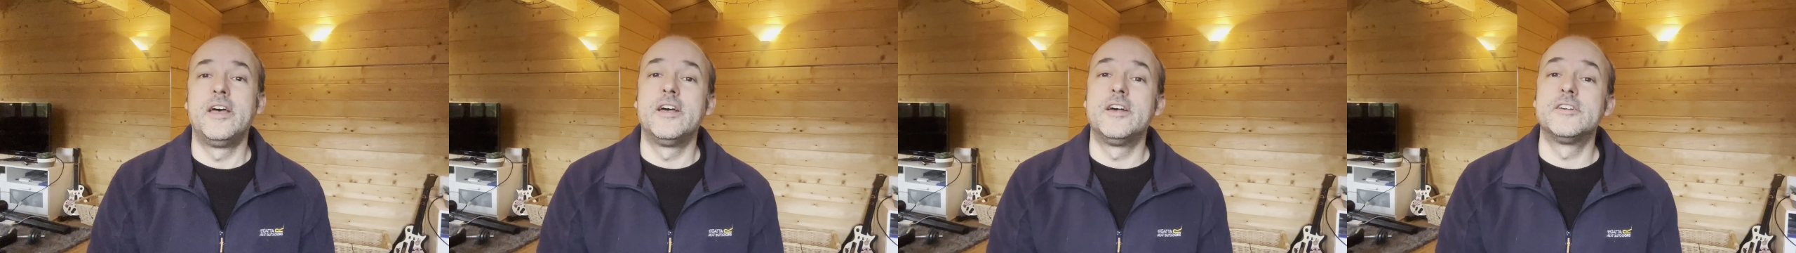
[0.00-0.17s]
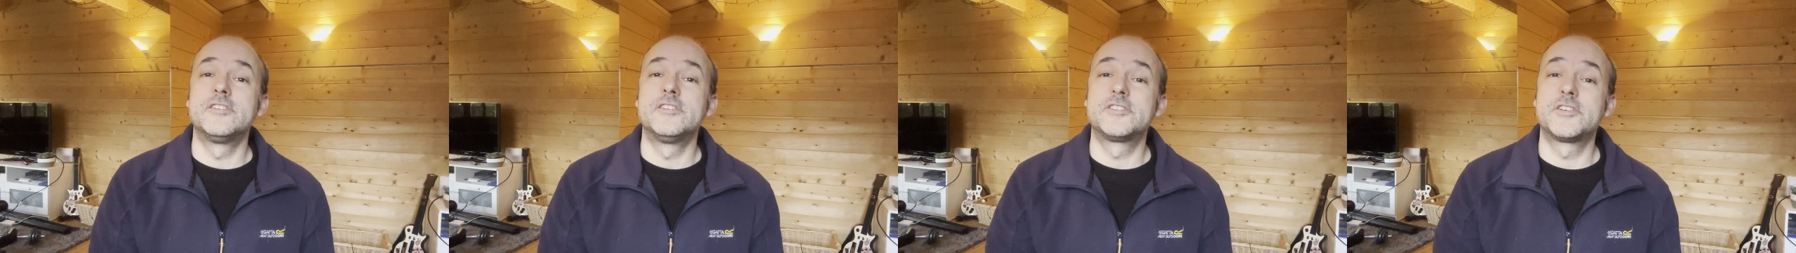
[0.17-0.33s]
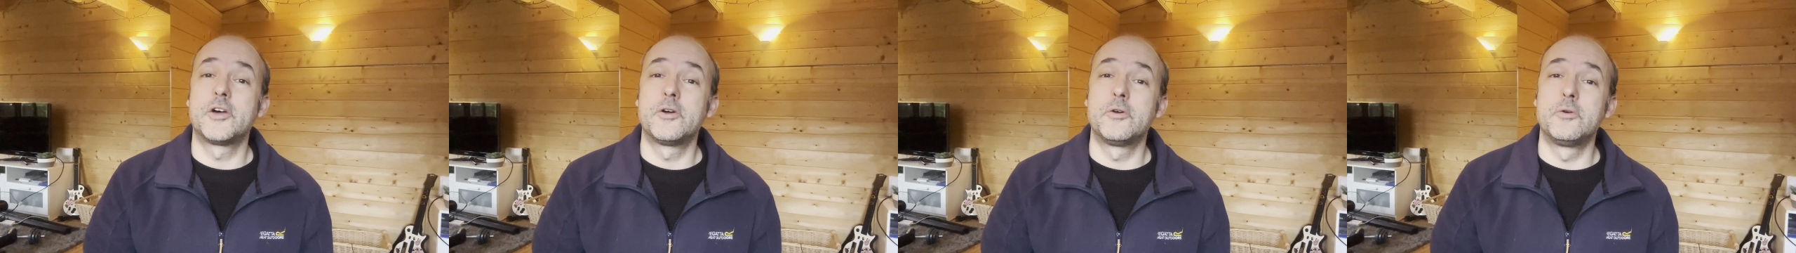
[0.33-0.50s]

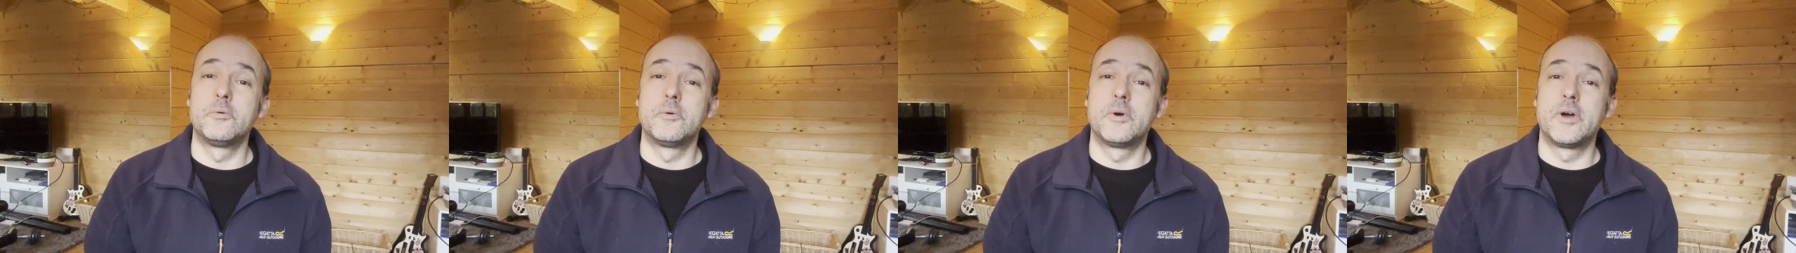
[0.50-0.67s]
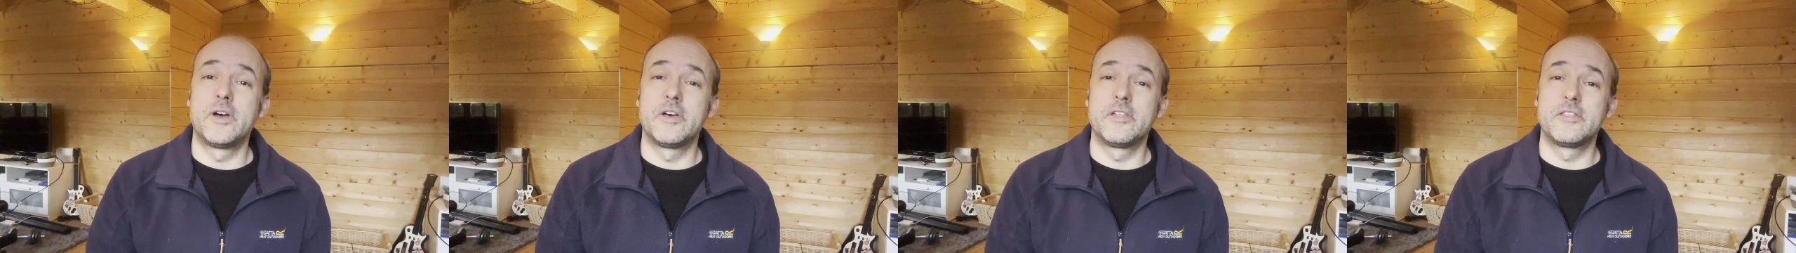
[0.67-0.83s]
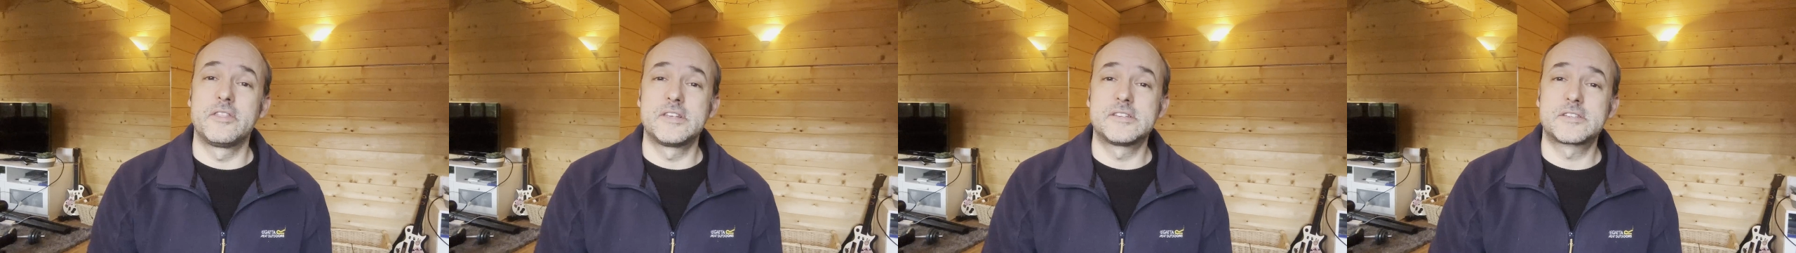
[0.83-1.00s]
So
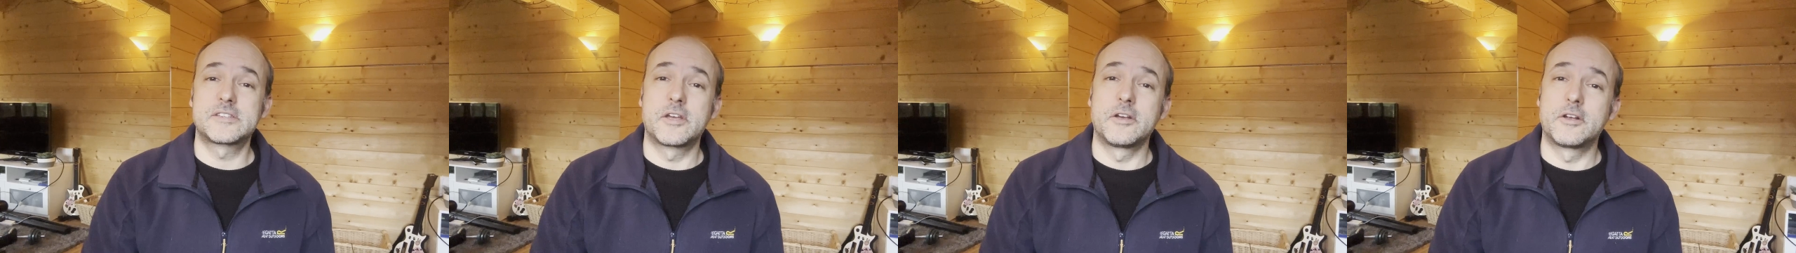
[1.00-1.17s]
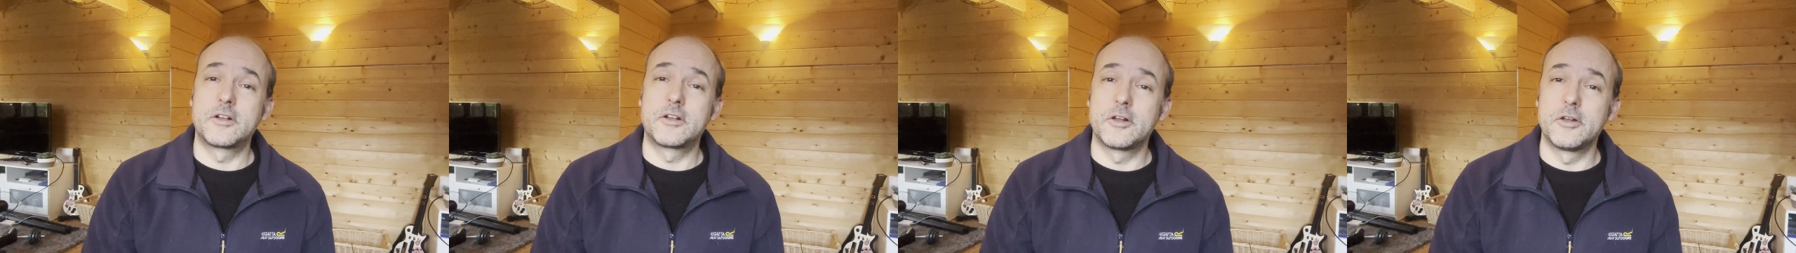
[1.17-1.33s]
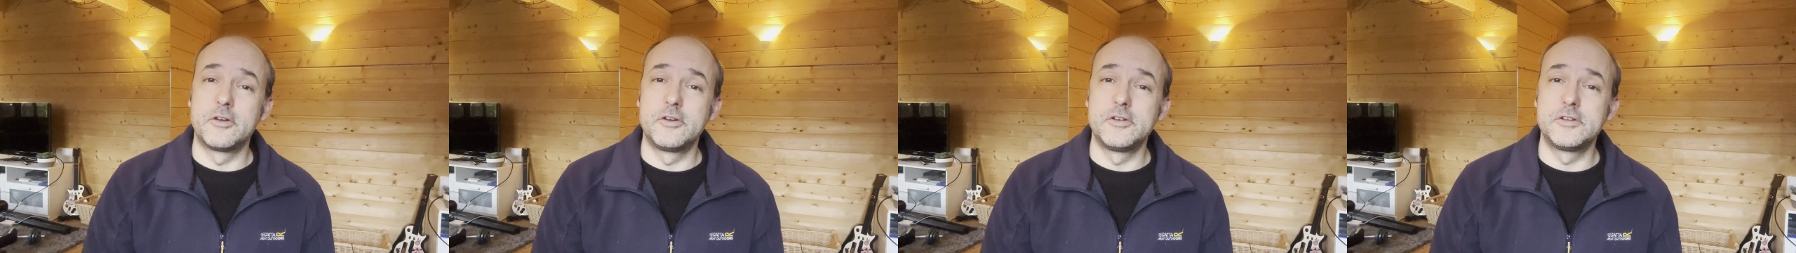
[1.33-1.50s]
uh, this
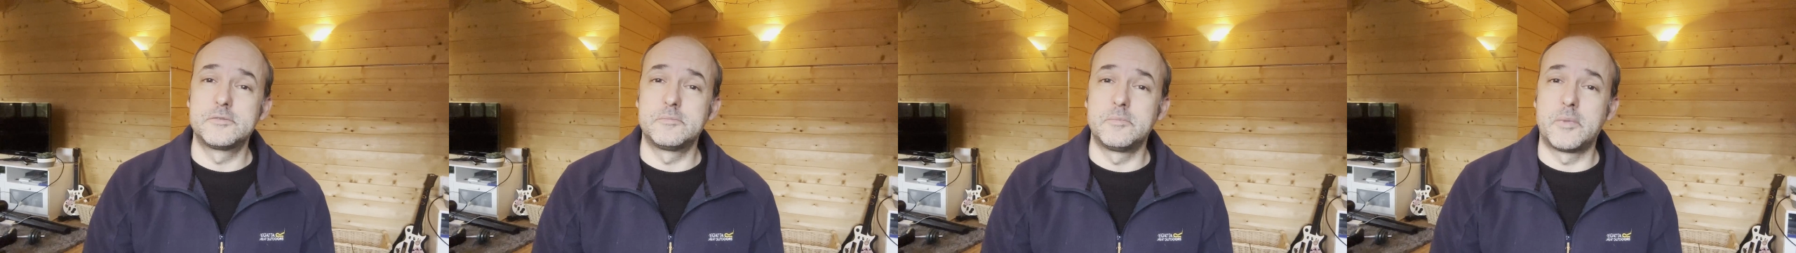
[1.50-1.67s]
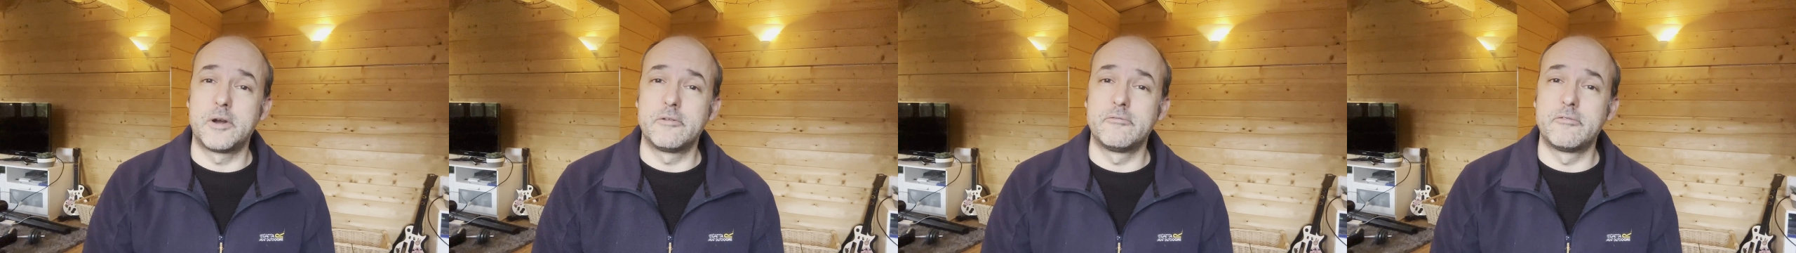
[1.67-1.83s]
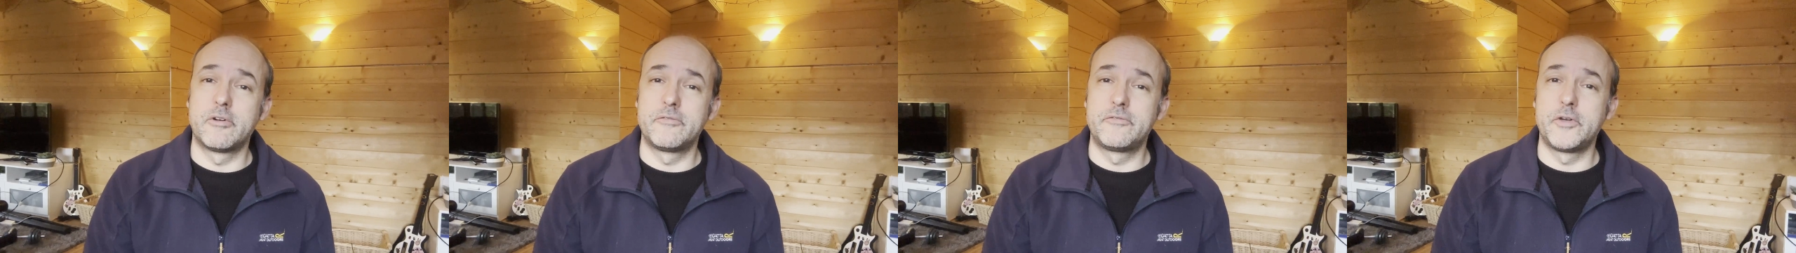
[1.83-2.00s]
concludes my
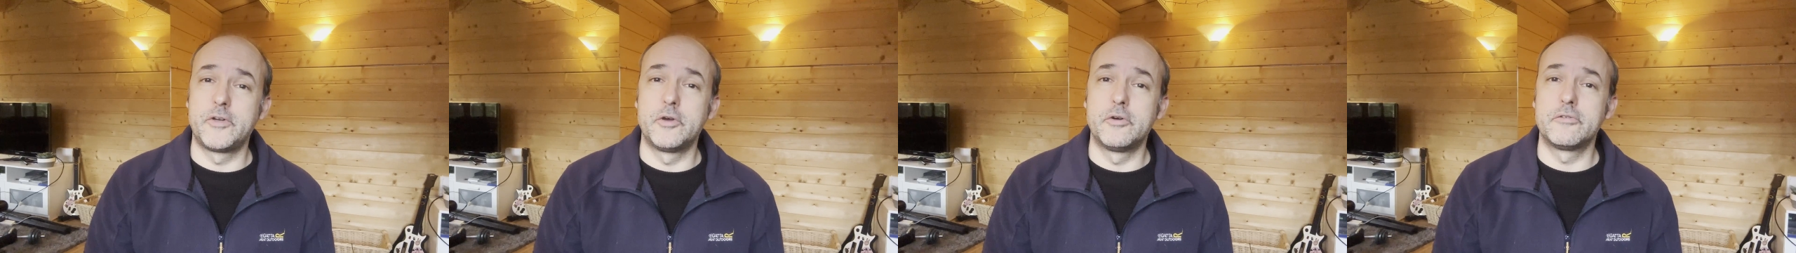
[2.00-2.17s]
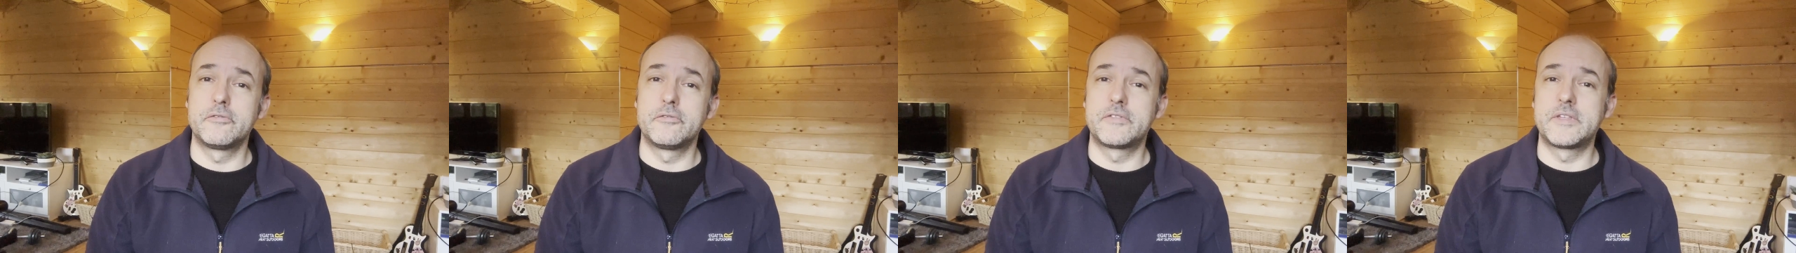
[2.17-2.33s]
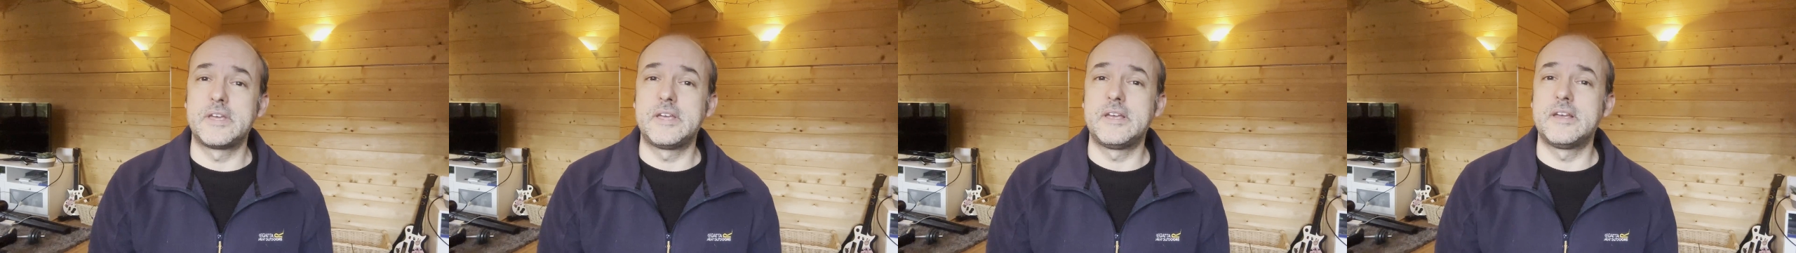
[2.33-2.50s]
review of
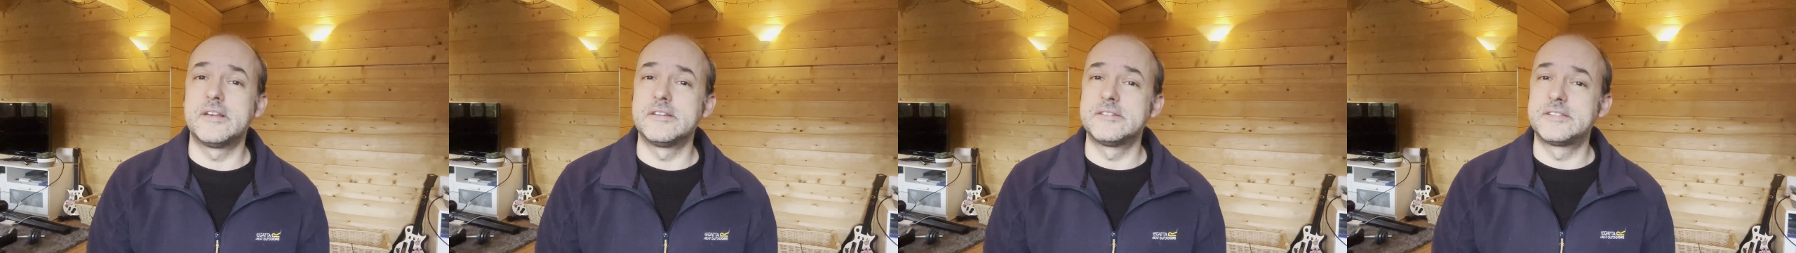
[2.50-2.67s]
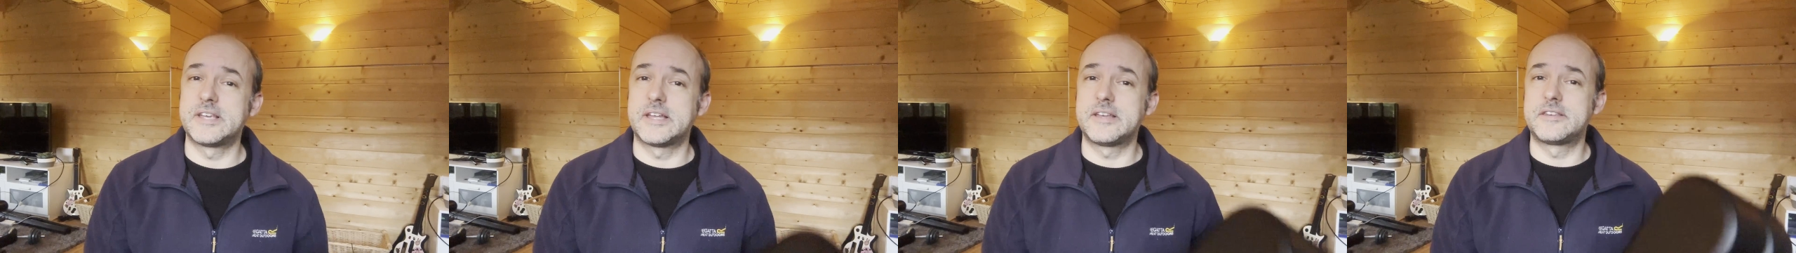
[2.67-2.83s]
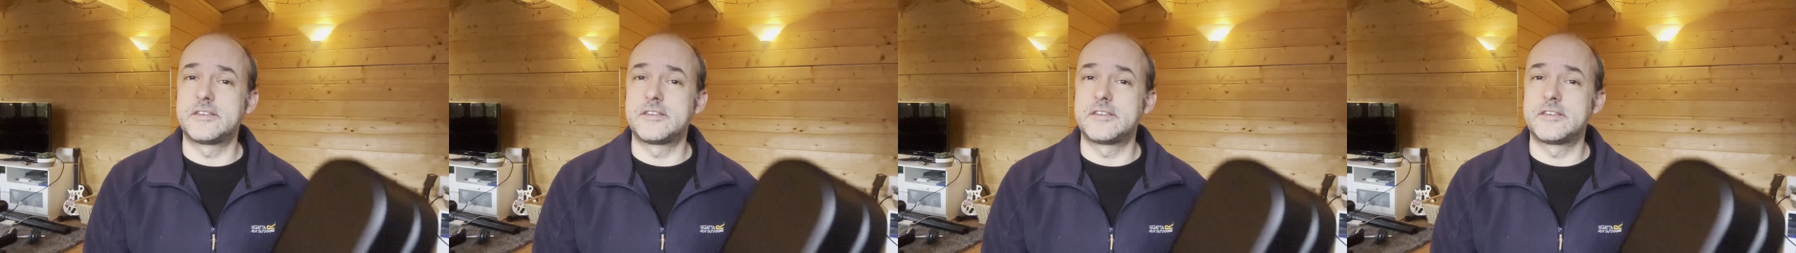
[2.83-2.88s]
the Z